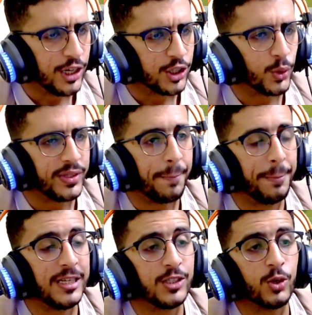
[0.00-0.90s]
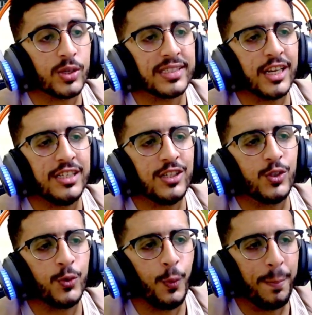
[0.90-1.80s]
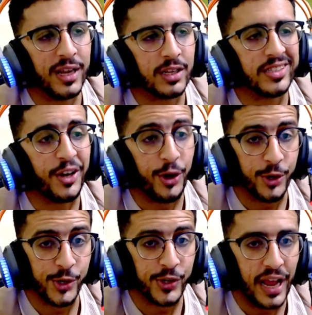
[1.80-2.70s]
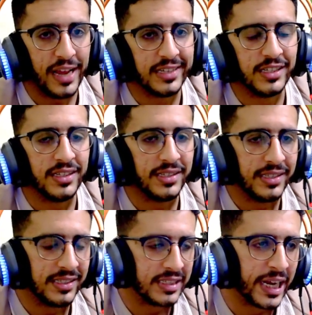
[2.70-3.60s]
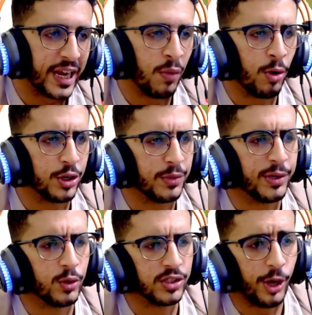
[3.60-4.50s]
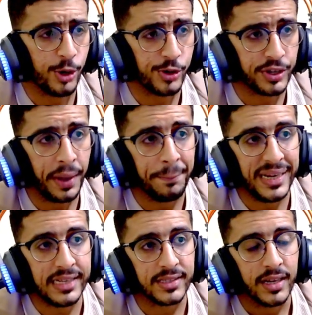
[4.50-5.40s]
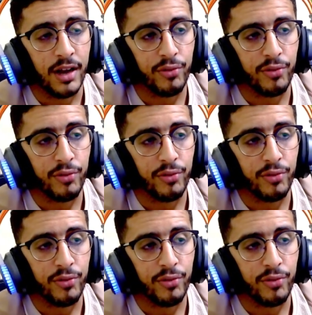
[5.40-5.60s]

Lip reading: So the best choice is to build earth as the second march, because earth can beat